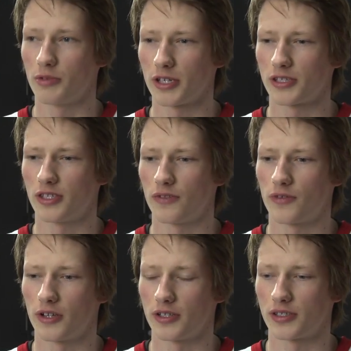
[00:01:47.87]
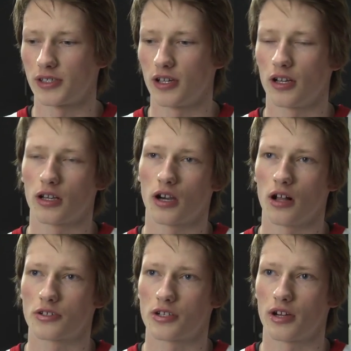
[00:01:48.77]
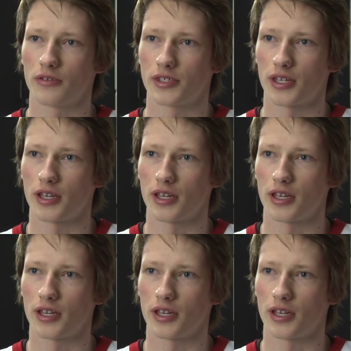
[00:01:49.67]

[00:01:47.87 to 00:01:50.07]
The biggest difference, uh, culture, I would